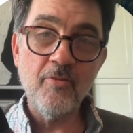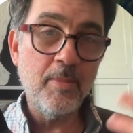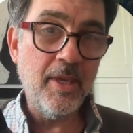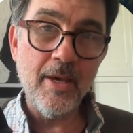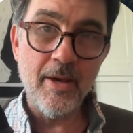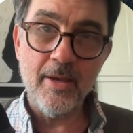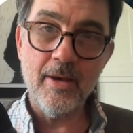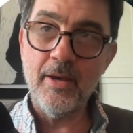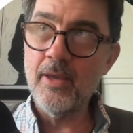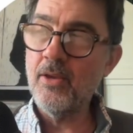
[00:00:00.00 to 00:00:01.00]

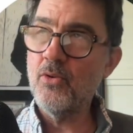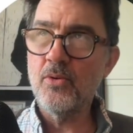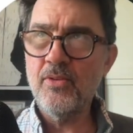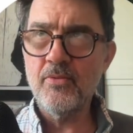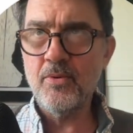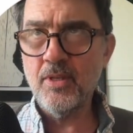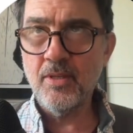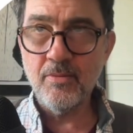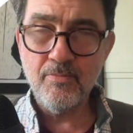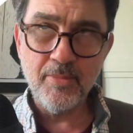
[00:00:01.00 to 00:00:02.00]
PII or even
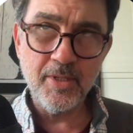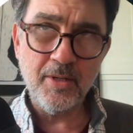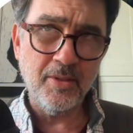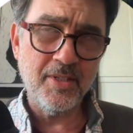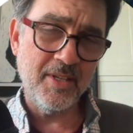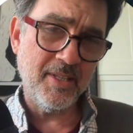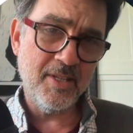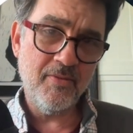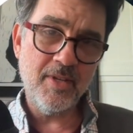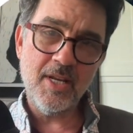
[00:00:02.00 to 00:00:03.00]
really particularly
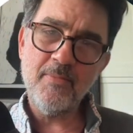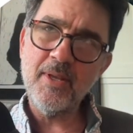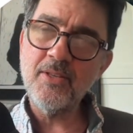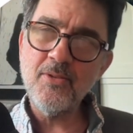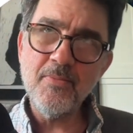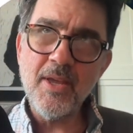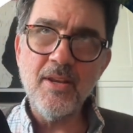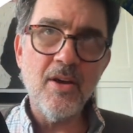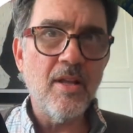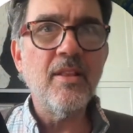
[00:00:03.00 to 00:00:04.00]
sensitive data, but you may
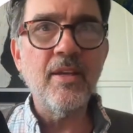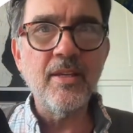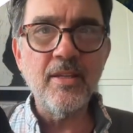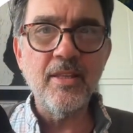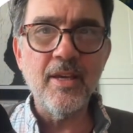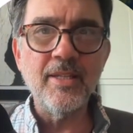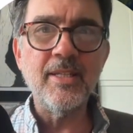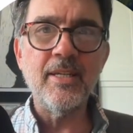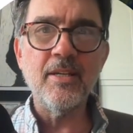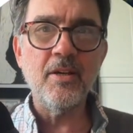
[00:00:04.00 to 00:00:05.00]
not like the
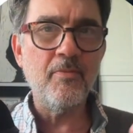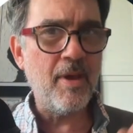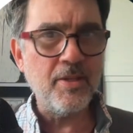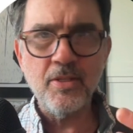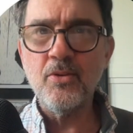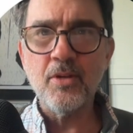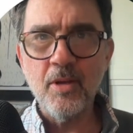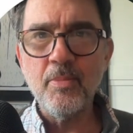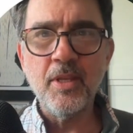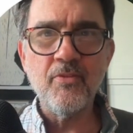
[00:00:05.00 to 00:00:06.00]
idea of passing your
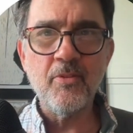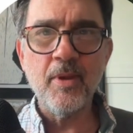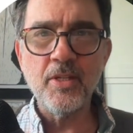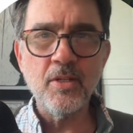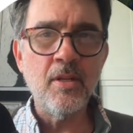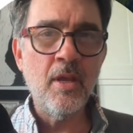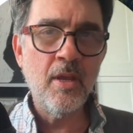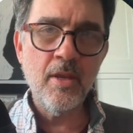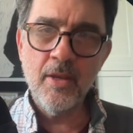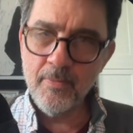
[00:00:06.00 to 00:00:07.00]
company information,
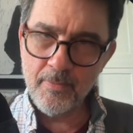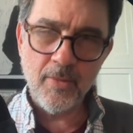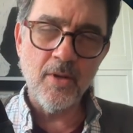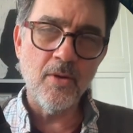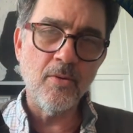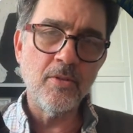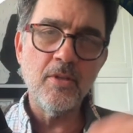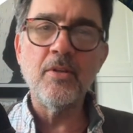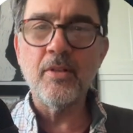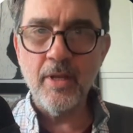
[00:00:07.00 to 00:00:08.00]
to
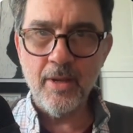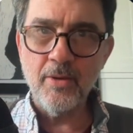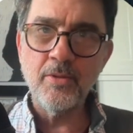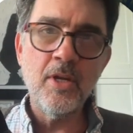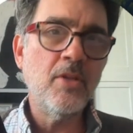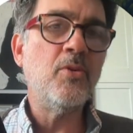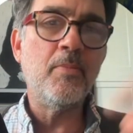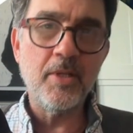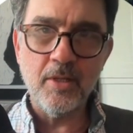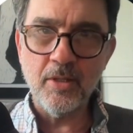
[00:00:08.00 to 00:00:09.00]
the cloud, to a
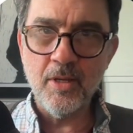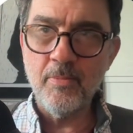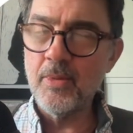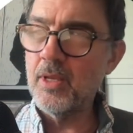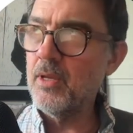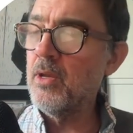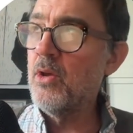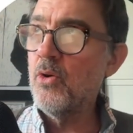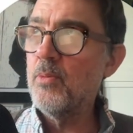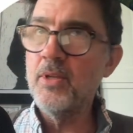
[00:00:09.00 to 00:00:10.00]
particular company,
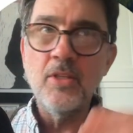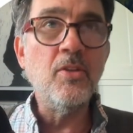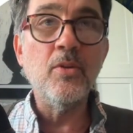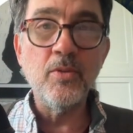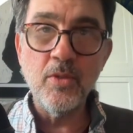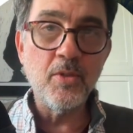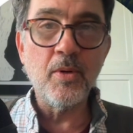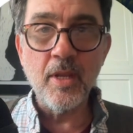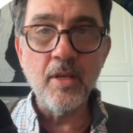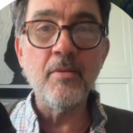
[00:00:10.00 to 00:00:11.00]
or being used to
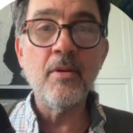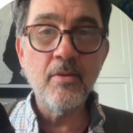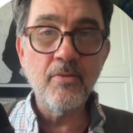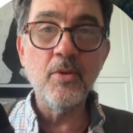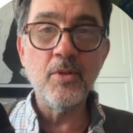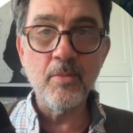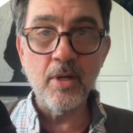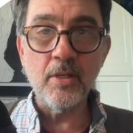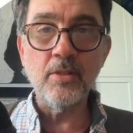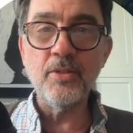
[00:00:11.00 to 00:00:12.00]
train future
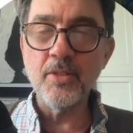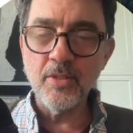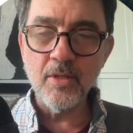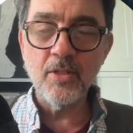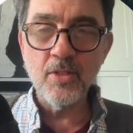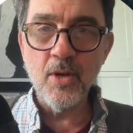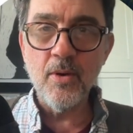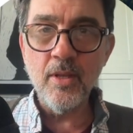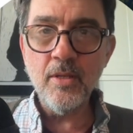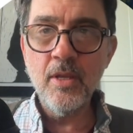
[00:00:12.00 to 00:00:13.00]
models and so
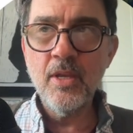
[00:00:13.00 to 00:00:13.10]
on.